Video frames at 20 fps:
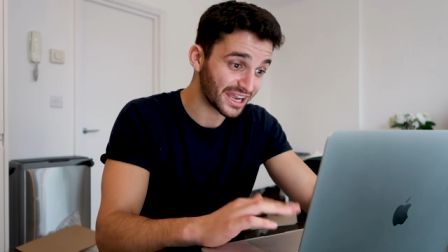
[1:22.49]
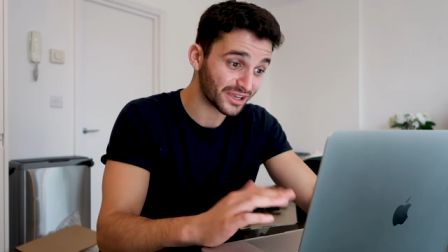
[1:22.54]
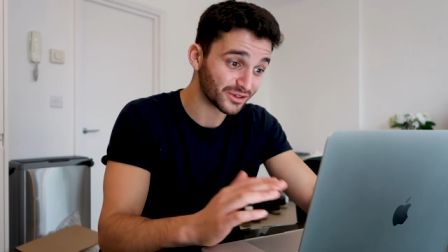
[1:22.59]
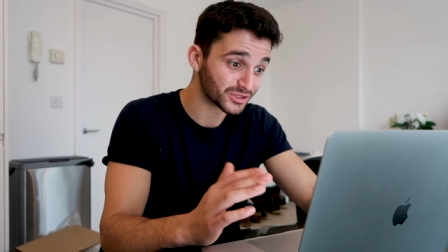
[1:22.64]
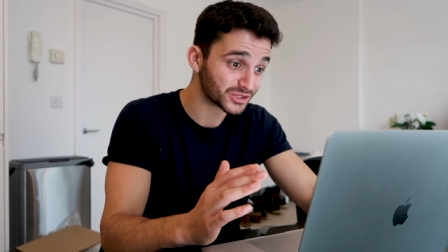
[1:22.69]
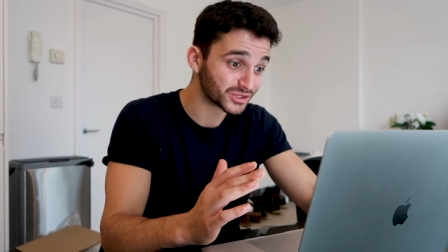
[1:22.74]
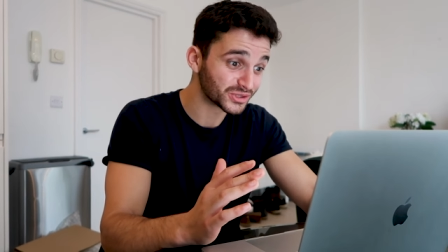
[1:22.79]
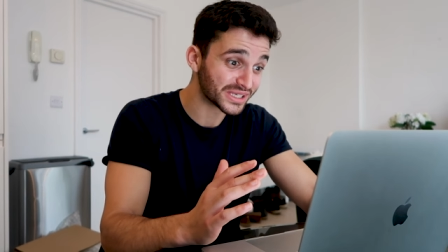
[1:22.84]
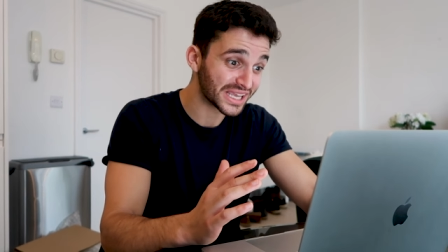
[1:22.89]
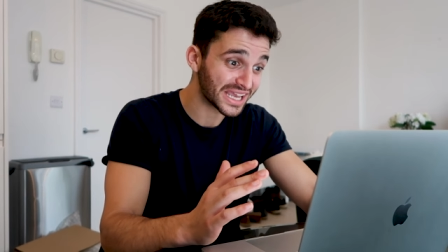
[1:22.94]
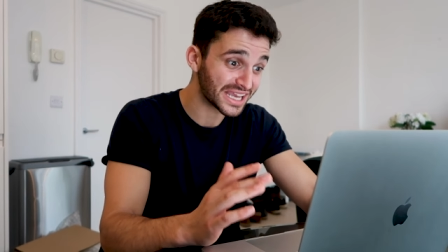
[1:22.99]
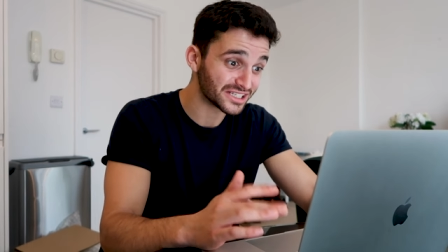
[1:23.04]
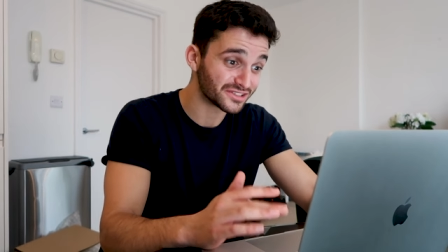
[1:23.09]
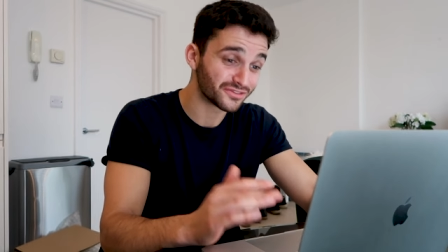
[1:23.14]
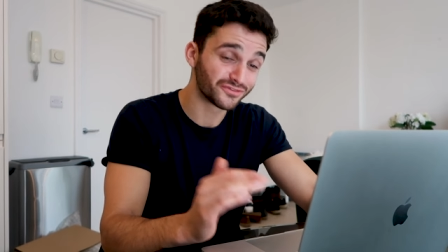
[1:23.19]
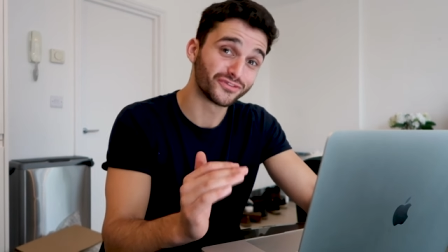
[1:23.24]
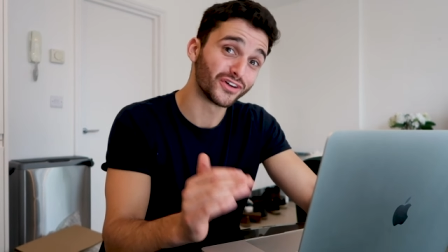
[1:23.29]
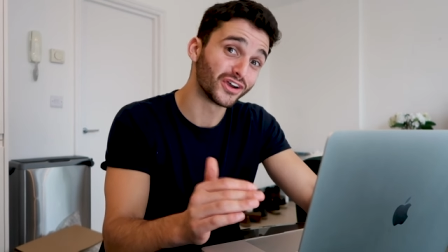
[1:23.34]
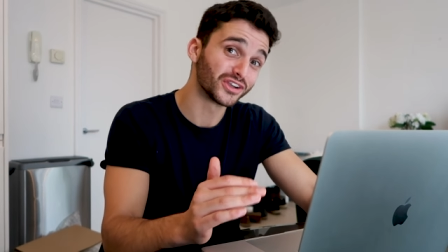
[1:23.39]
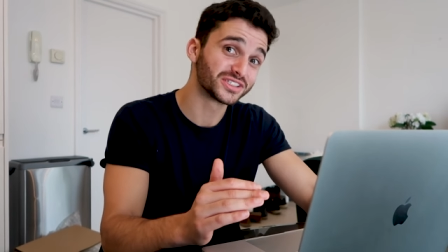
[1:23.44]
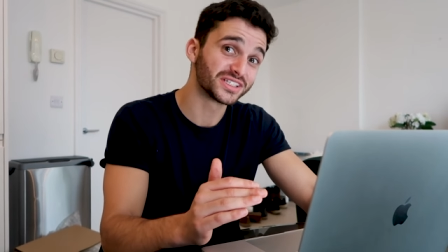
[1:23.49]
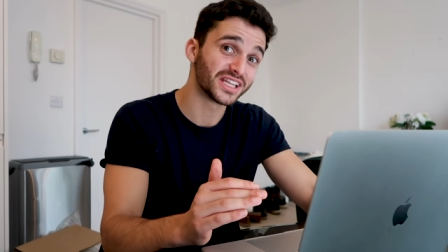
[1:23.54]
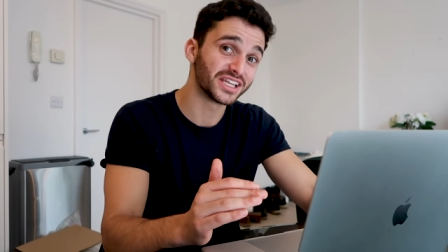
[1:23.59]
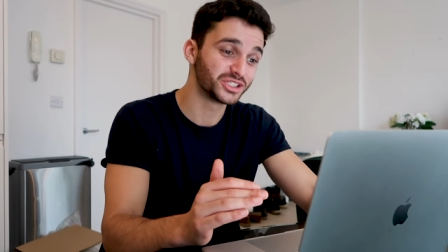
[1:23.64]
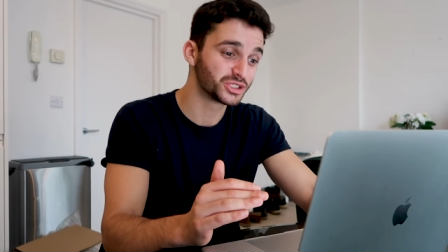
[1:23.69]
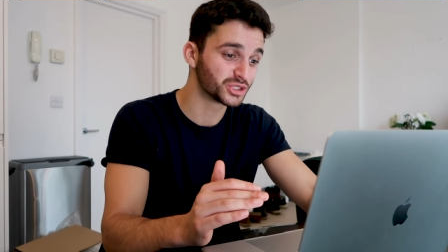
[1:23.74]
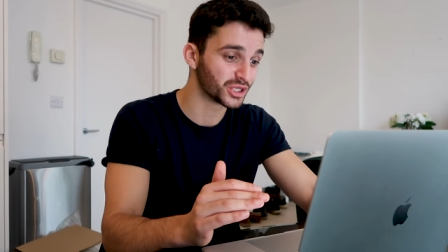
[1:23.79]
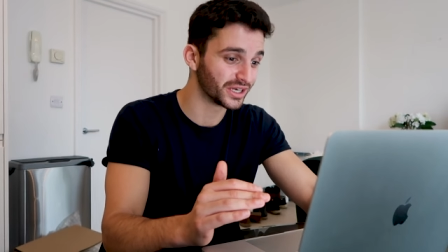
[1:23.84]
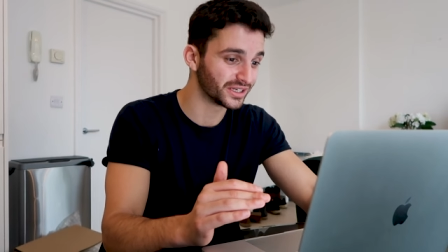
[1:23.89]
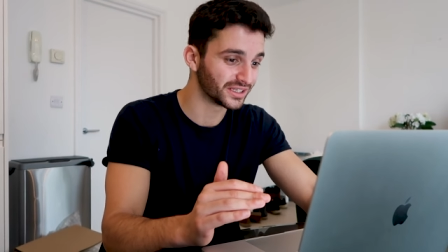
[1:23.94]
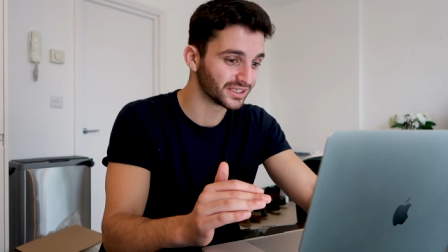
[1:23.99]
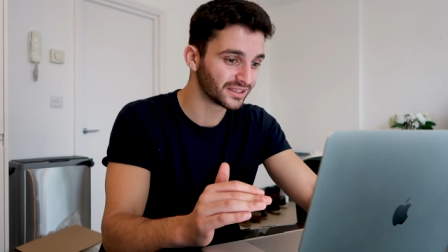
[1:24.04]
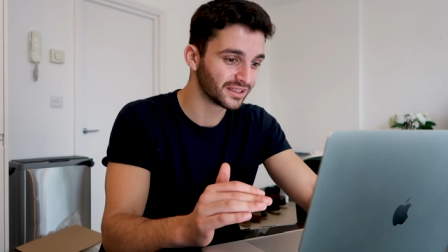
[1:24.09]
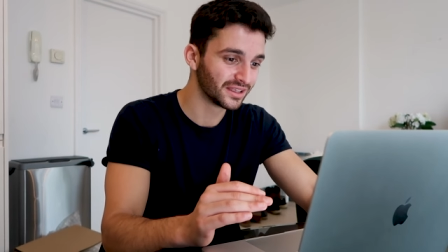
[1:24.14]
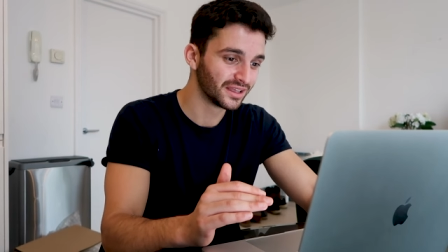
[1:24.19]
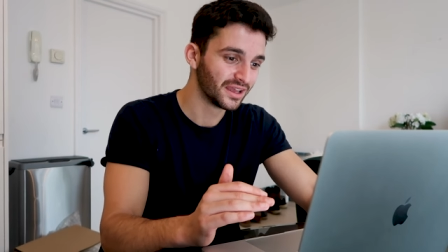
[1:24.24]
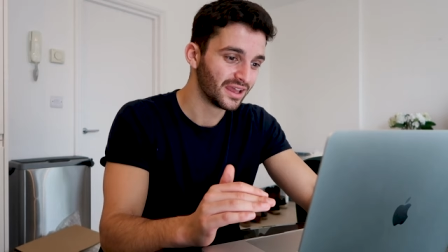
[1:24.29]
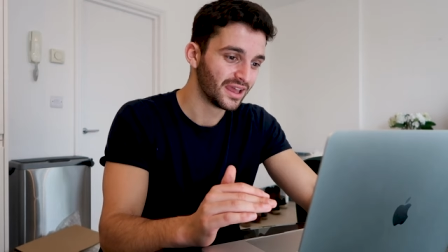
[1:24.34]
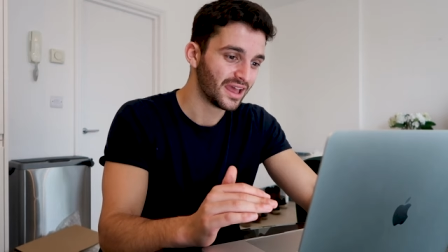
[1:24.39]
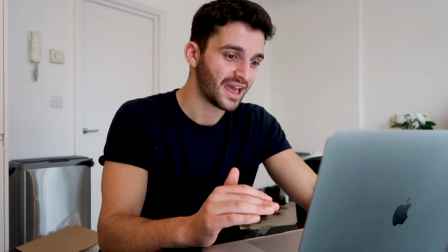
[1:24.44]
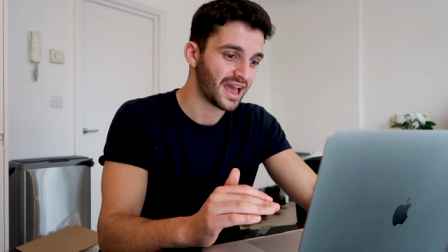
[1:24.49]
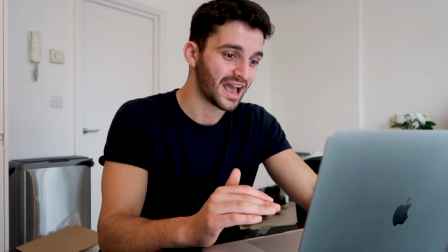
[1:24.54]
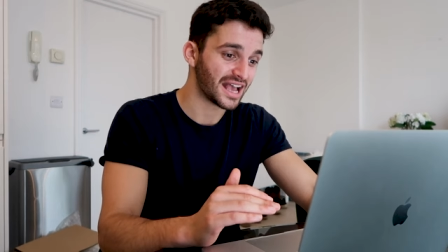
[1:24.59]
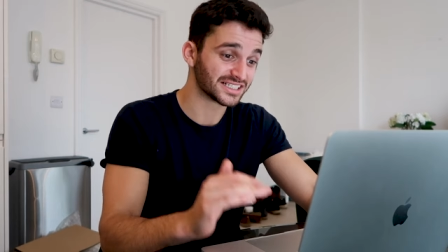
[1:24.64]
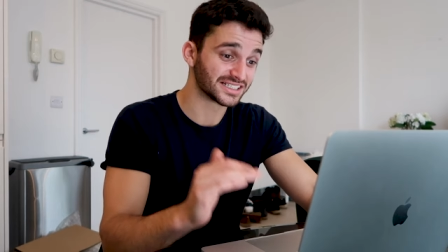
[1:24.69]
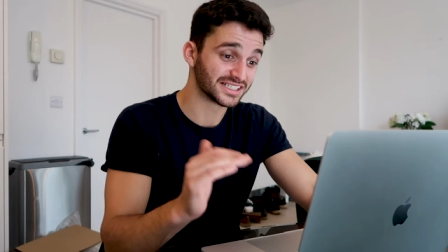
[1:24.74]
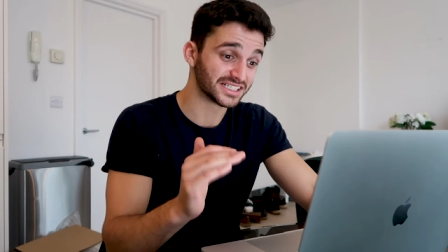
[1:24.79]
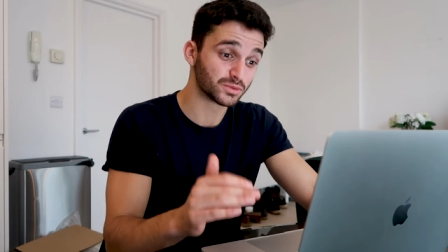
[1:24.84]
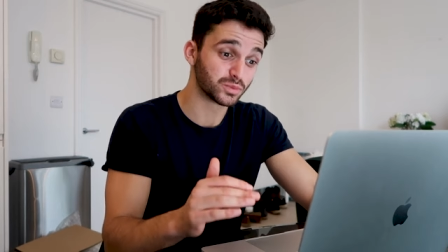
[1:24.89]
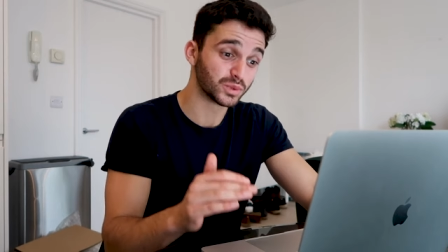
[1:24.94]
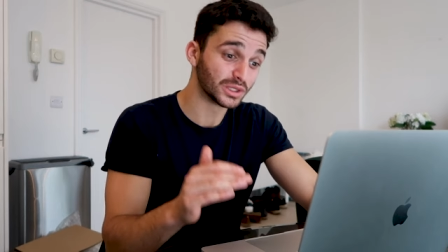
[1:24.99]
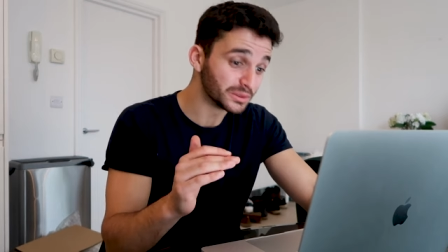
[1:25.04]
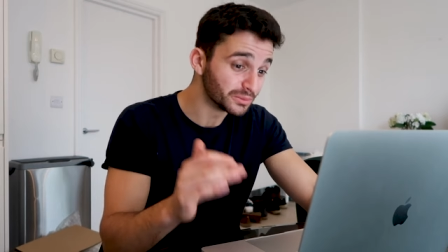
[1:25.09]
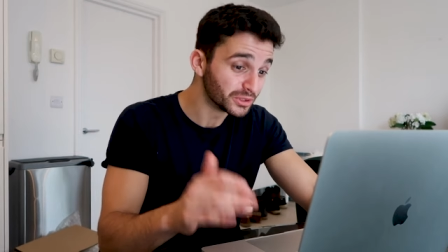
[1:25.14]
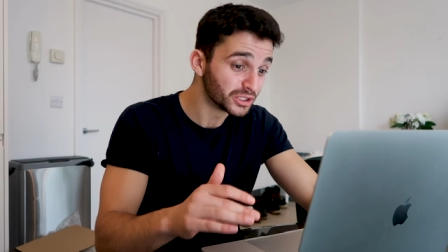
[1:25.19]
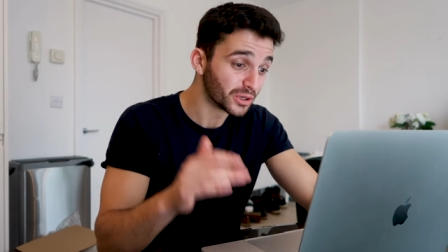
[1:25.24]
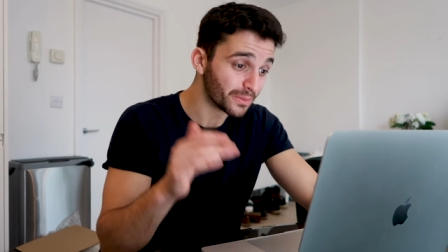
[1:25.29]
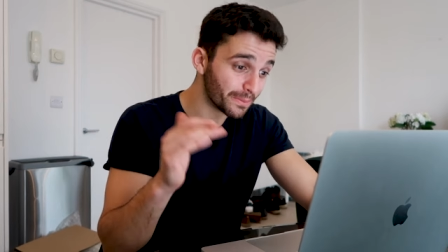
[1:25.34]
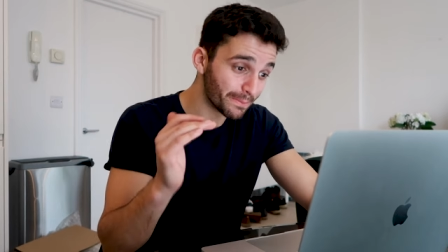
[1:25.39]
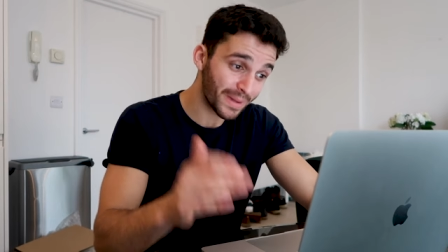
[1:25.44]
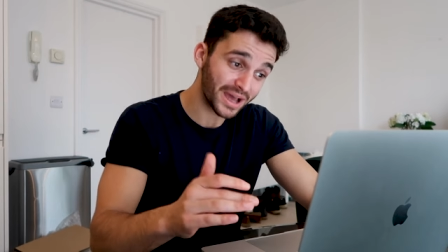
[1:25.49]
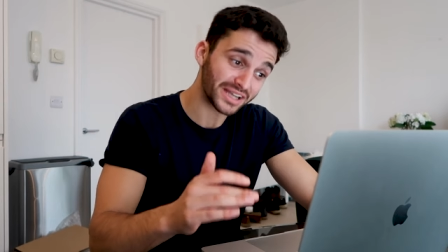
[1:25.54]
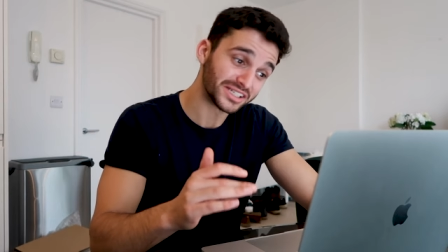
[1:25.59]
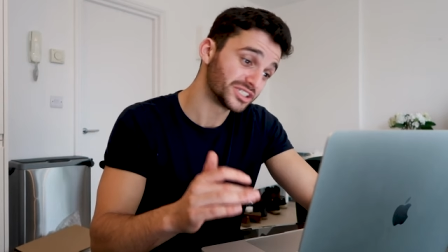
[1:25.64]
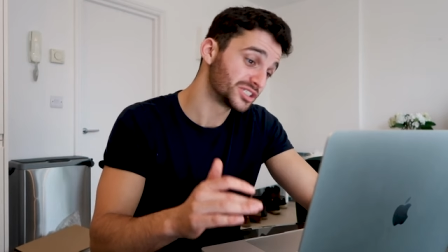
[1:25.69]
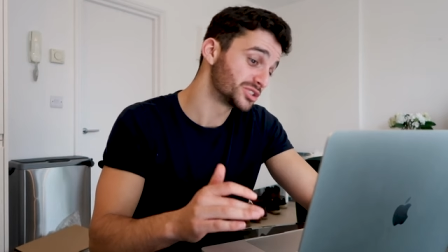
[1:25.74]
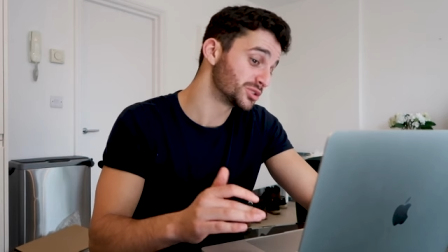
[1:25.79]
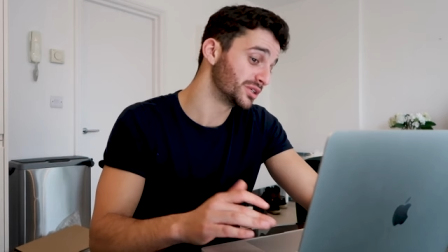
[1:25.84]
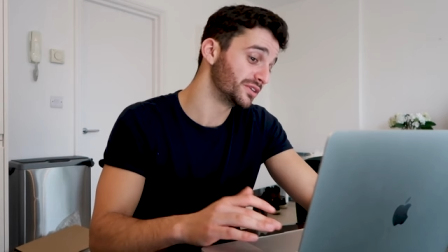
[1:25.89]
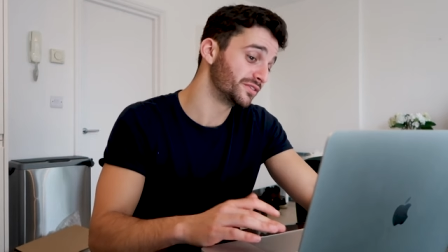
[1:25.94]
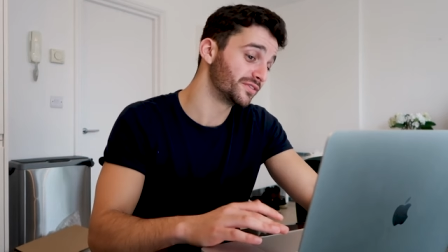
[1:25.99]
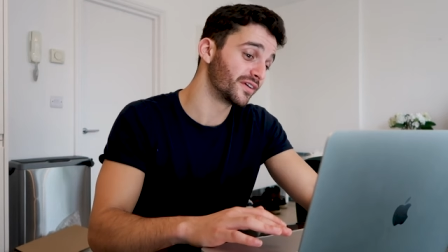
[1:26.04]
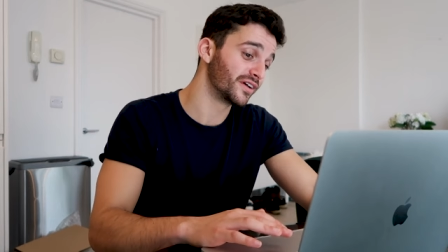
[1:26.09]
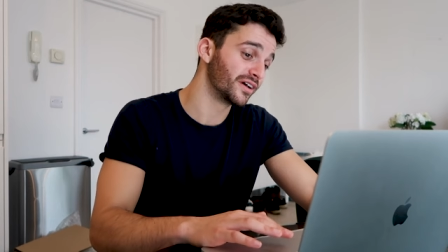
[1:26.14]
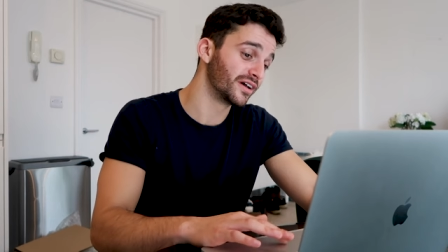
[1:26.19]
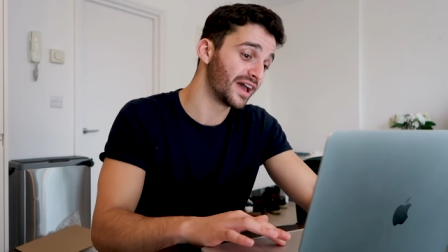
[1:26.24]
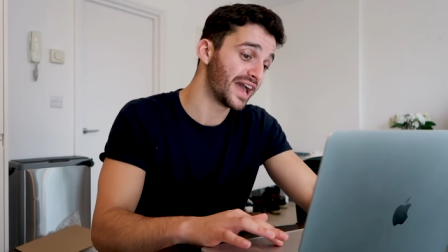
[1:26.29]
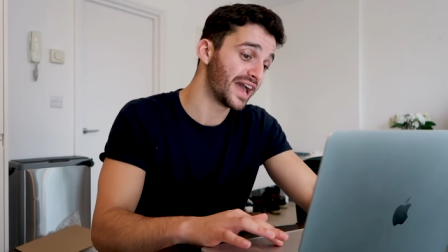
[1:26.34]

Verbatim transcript: I also get first aid training, as this will become mandatory for